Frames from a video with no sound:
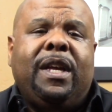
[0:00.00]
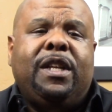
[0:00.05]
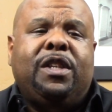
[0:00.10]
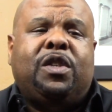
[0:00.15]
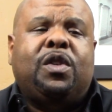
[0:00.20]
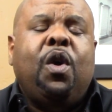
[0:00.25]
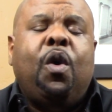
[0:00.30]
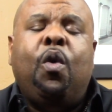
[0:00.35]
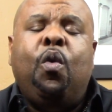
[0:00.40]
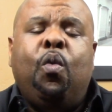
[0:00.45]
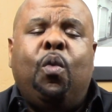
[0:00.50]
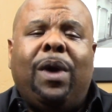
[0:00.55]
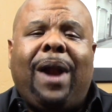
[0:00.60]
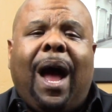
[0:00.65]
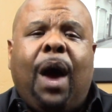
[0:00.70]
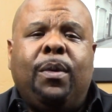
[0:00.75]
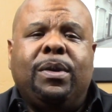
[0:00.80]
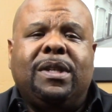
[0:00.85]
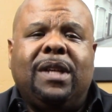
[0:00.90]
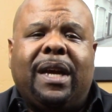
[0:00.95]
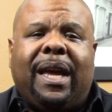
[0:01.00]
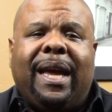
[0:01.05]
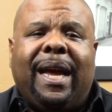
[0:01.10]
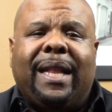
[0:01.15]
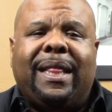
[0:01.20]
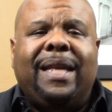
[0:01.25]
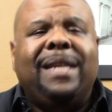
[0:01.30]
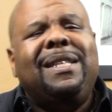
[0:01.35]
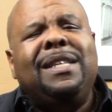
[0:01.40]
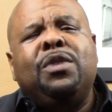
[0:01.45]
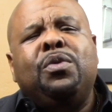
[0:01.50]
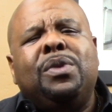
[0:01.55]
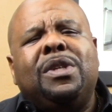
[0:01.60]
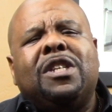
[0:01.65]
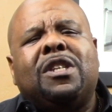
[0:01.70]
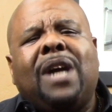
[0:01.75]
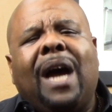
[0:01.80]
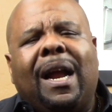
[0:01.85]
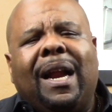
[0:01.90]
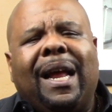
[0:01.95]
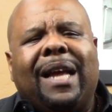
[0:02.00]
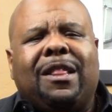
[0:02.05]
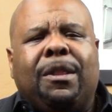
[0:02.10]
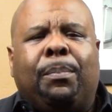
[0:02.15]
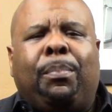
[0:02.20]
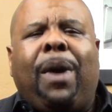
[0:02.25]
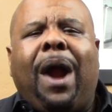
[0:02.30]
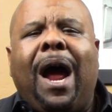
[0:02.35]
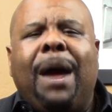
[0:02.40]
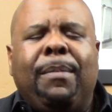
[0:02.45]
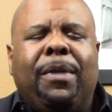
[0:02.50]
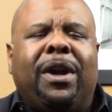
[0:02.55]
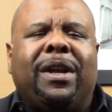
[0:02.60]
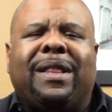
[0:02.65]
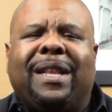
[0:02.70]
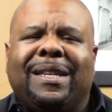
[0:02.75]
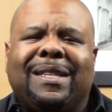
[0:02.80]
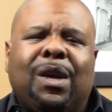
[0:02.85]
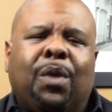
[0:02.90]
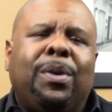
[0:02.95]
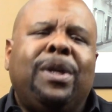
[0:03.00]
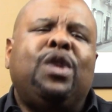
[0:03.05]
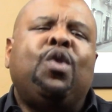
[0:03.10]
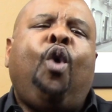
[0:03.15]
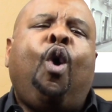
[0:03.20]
So when I was looking at these were just kind of like the primary things that we